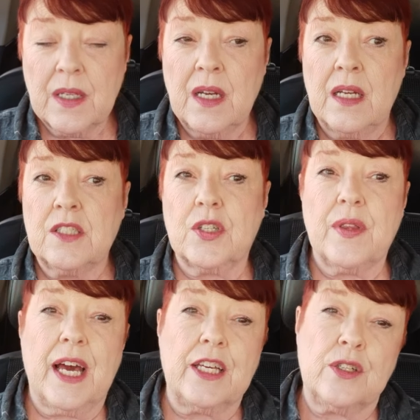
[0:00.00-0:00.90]
so
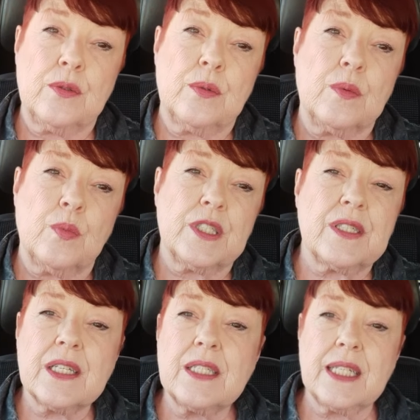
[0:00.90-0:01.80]
that you, what's
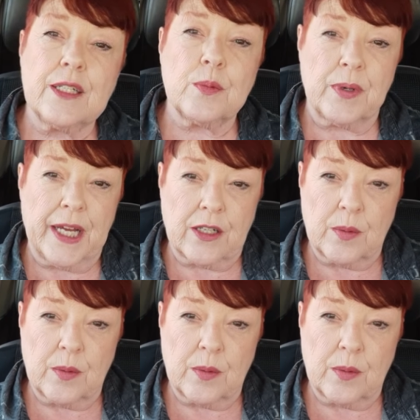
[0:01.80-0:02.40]
the deal breaker?